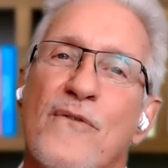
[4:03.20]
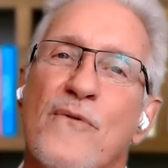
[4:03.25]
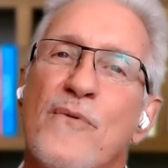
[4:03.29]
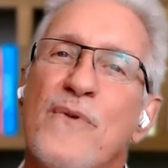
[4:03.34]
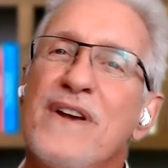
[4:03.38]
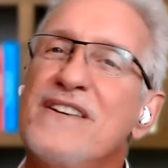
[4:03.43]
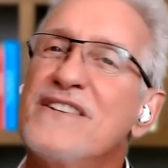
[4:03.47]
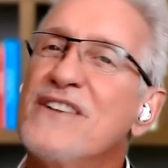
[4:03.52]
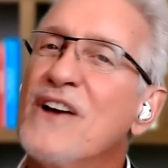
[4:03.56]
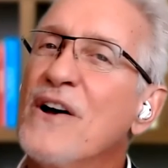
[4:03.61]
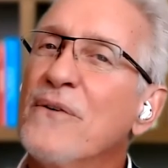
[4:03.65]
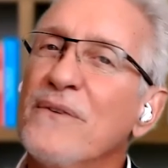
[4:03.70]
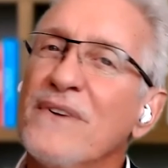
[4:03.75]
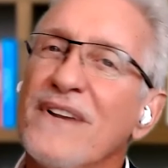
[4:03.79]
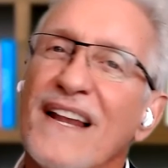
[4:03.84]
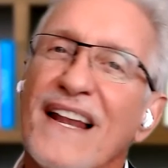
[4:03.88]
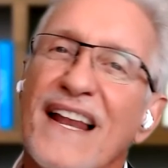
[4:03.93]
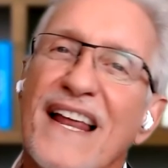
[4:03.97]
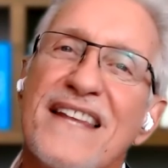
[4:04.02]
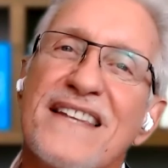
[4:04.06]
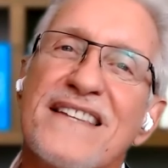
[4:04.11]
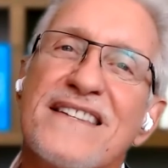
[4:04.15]
We don't
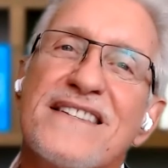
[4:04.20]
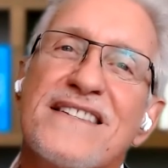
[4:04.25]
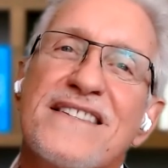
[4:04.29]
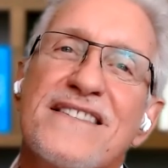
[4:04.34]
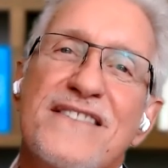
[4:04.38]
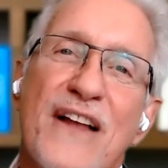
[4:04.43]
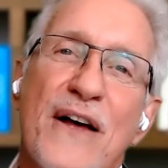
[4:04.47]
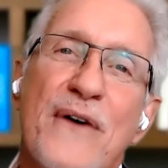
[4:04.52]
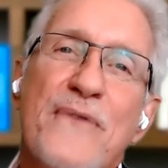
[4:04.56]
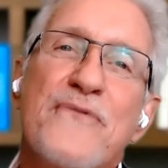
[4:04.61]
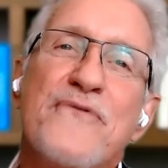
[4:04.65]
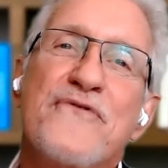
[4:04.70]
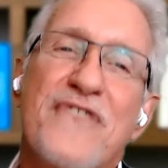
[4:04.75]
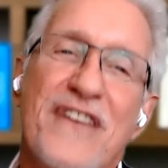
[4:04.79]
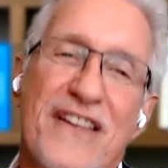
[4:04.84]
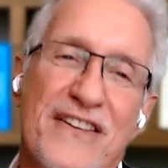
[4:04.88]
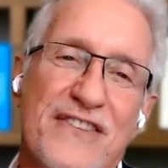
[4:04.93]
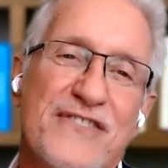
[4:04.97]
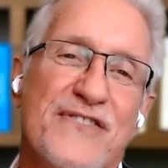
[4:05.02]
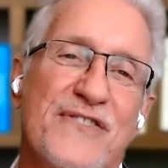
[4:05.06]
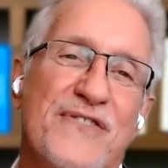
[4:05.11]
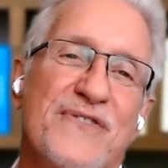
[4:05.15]
let stuff
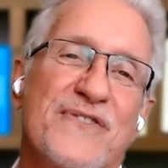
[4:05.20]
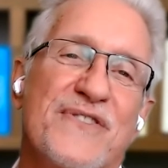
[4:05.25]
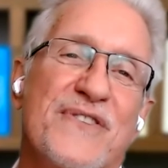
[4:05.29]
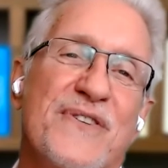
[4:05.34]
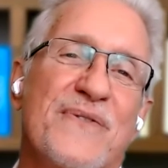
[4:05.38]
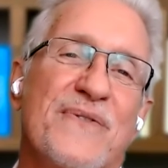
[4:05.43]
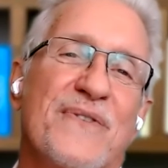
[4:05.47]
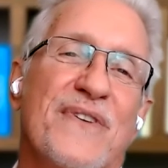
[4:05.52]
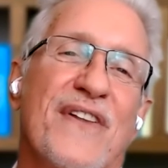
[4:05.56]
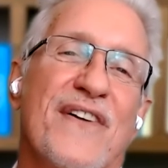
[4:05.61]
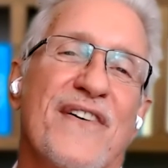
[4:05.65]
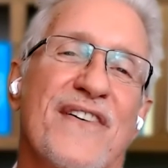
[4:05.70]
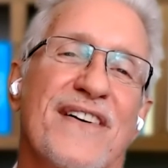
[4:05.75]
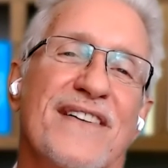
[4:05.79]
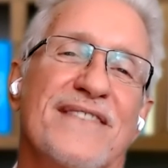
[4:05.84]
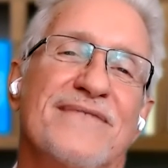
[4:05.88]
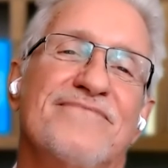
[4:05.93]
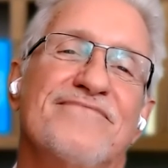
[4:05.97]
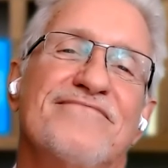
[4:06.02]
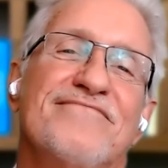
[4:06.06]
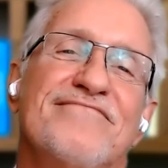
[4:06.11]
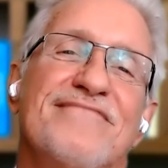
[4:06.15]
fester too
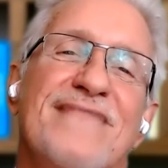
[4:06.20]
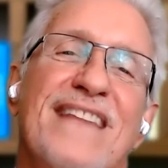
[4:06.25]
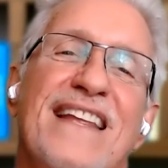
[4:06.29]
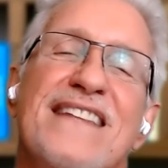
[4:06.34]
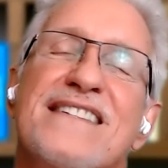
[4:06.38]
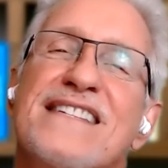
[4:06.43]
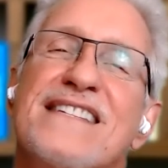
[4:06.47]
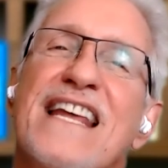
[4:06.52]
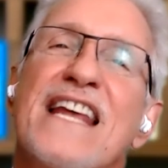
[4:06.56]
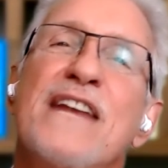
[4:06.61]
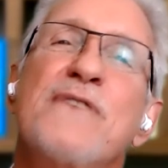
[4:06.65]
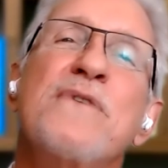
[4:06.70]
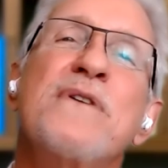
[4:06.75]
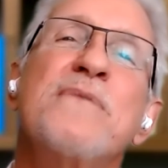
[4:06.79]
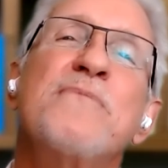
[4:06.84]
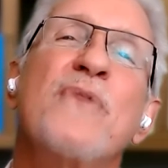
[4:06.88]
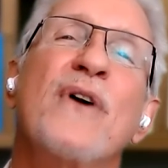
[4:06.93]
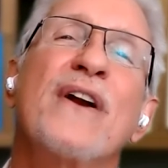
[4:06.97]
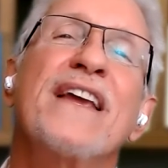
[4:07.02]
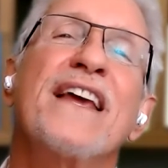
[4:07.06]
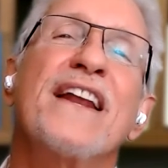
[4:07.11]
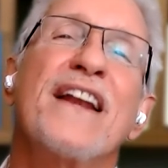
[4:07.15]
long. Instead, we
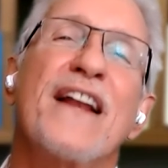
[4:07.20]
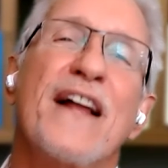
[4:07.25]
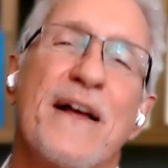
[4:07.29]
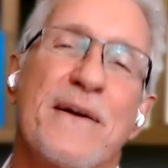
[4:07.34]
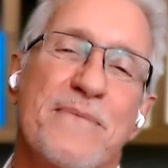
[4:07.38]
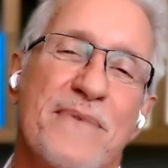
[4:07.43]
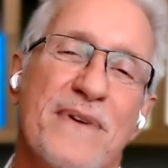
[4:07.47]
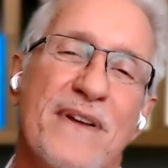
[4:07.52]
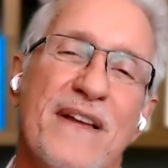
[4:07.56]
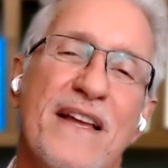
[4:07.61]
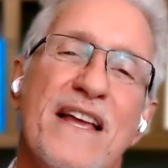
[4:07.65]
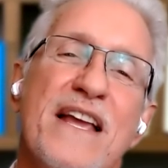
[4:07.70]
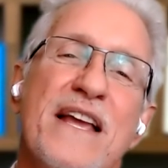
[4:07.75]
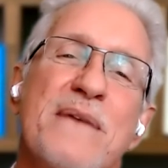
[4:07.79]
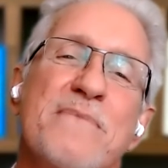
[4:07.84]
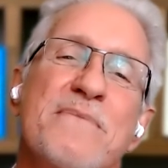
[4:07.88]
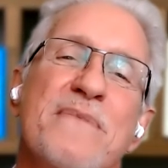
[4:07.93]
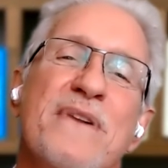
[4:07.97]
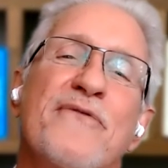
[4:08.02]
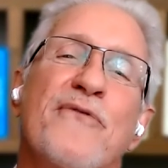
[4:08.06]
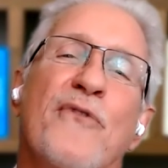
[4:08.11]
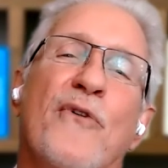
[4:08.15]
bring it up
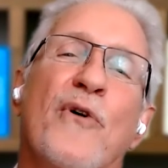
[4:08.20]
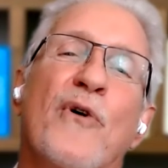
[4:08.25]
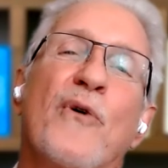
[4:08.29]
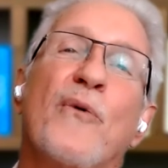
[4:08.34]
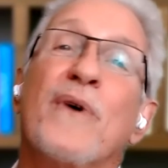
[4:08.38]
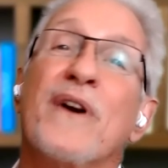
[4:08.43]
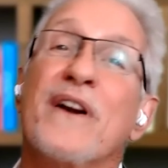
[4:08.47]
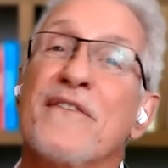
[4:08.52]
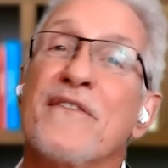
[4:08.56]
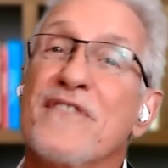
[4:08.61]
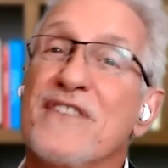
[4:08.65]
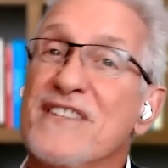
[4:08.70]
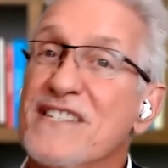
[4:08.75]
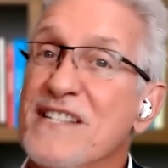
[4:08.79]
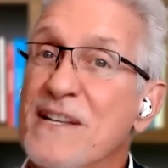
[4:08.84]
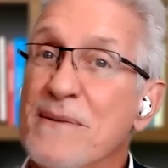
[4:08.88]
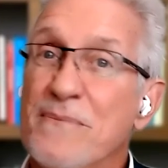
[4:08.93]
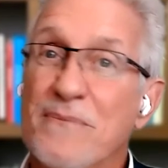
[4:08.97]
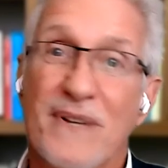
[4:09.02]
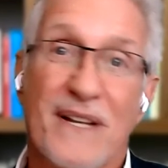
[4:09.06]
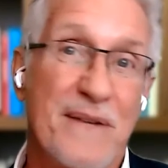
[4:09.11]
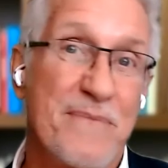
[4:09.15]
before one of us
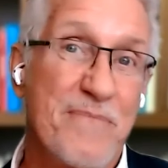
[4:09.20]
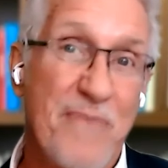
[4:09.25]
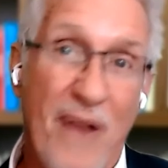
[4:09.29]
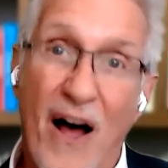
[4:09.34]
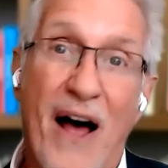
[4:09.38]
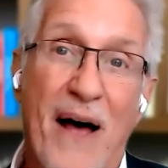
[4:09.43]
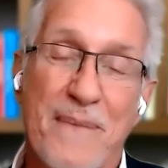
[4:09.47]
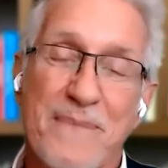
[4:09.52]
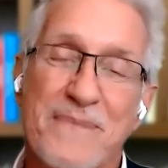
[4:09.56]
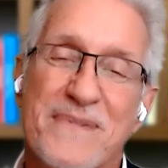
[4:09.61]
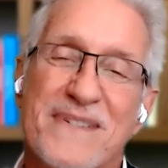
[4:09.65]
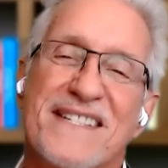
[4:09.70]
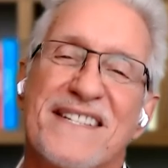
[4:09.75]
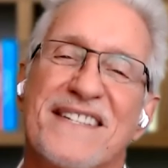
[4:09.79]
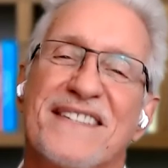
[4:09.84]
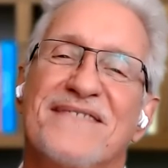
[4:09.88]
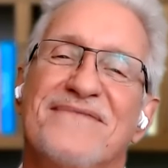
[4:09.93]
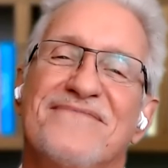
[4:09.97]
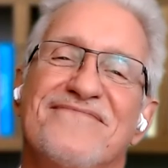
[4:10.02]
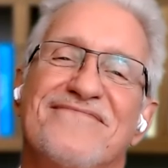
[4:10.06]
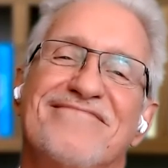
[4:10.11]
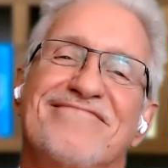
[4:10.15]
simply
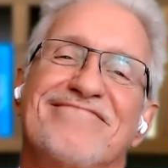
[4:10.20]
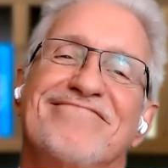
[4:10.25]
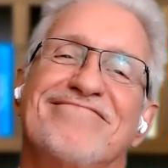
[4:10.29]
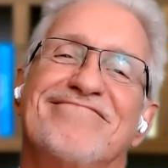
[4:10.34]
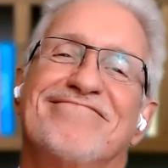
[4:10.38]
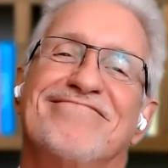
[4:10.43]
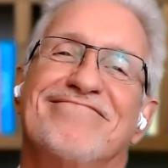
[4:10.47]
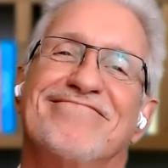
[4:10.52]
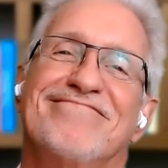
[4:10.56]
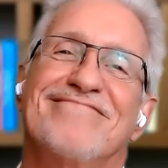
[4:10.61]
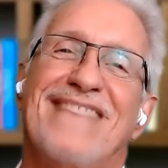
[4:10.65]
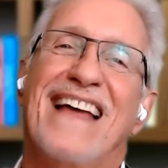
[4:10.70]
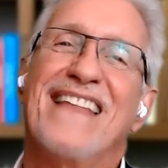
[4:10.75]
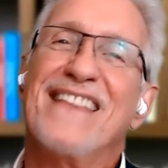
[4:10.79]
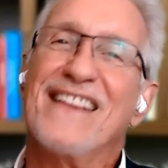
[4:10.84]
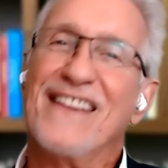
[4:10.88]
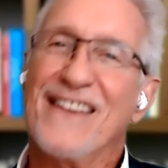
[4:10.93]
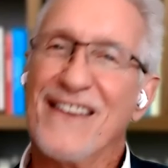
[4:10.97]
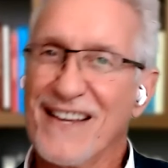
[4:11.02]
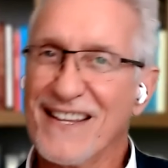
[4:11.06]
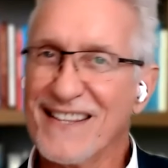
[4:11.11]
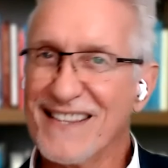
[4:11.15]
pops. I
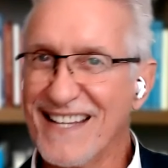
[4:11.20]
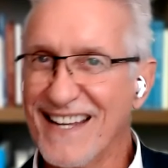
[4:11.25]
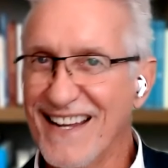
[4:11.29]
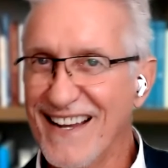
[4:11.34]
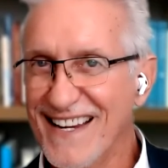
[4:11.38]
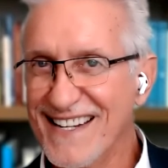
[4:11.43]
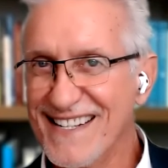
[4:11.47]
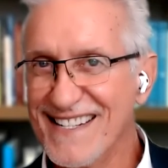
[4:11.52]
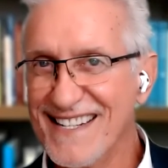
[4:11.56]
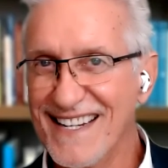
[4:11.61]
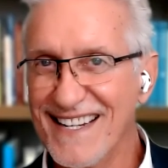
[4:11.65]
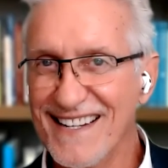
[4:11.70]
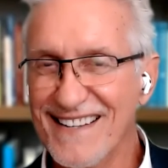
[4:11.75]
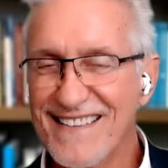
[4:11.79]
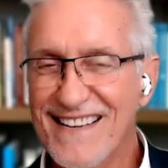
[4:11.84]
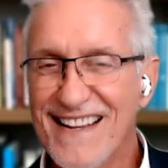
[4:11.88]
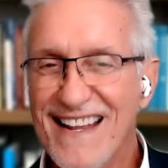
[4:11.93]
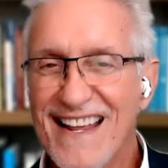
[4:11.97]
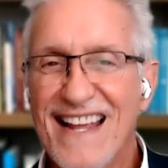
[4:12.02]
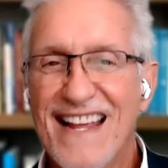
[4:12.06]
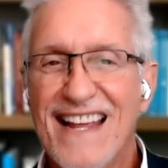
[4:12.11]
think you get the idea.